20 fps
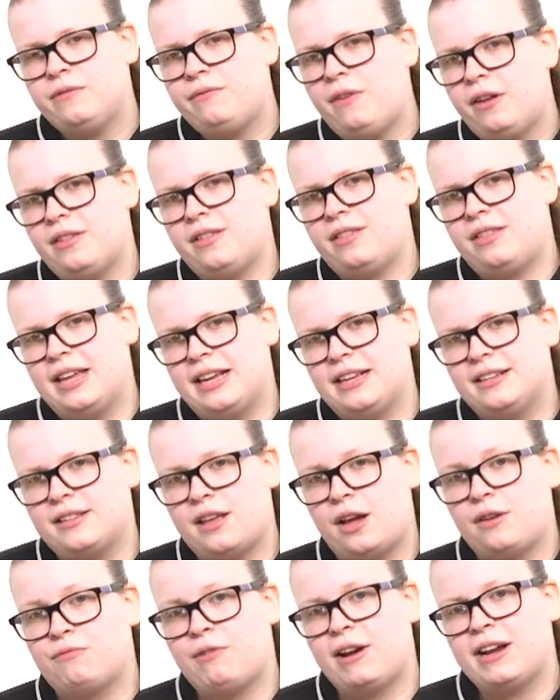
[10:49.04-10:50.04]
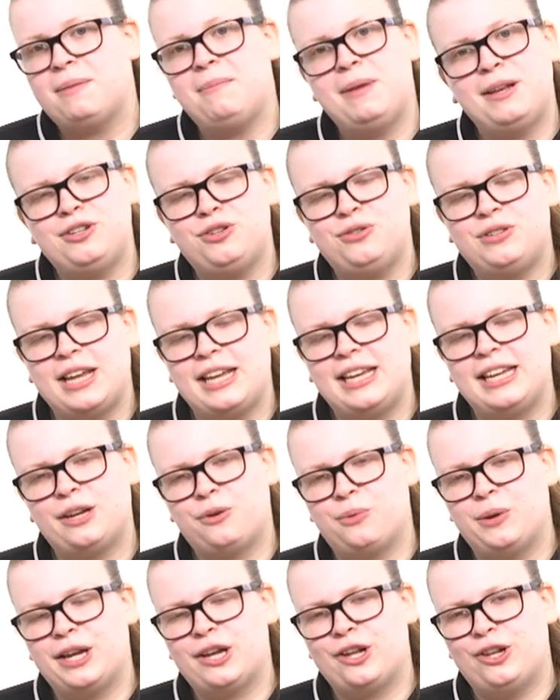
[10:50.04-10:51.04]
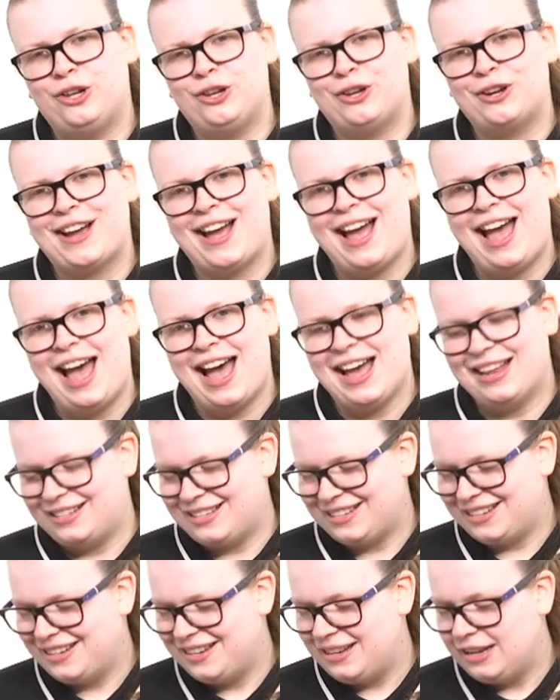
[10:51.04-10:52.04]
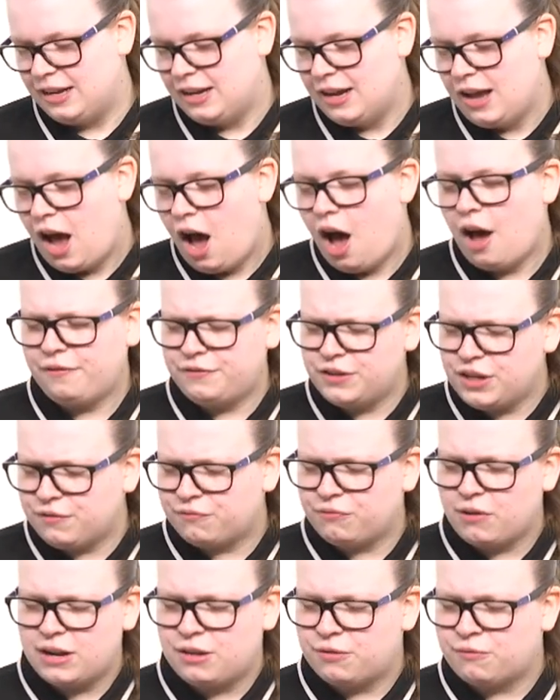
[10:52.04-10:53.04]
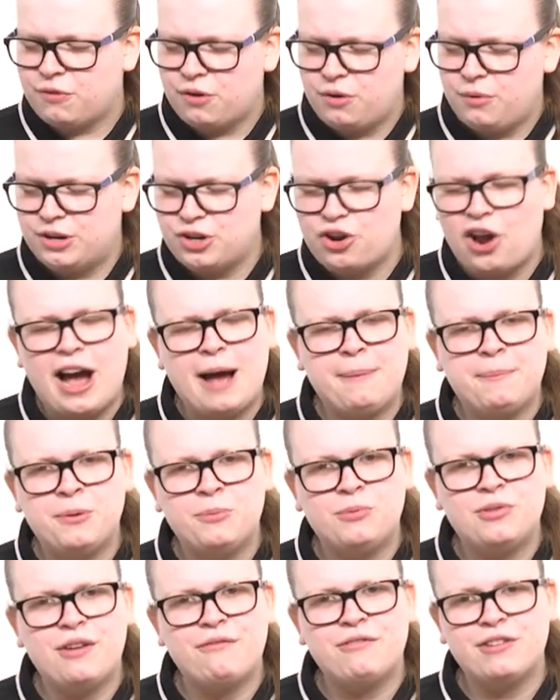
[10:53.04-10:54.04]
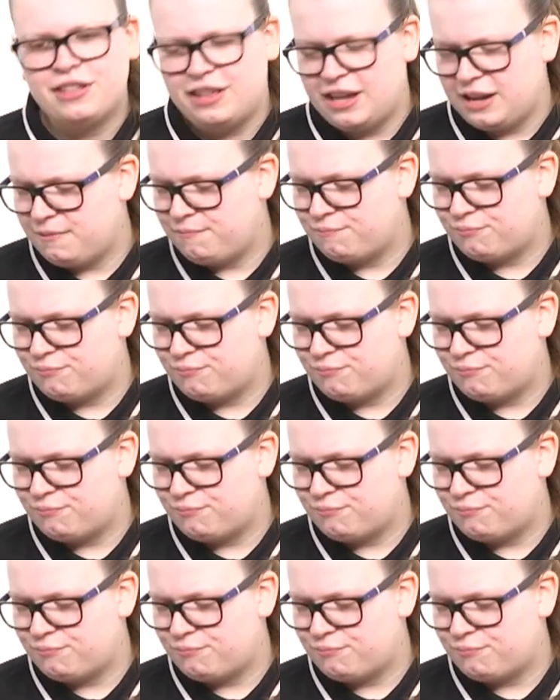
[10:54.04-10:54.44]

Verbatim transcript: of other things that I'd recommend you take a quick look at. After you've read through and you're happy with everything,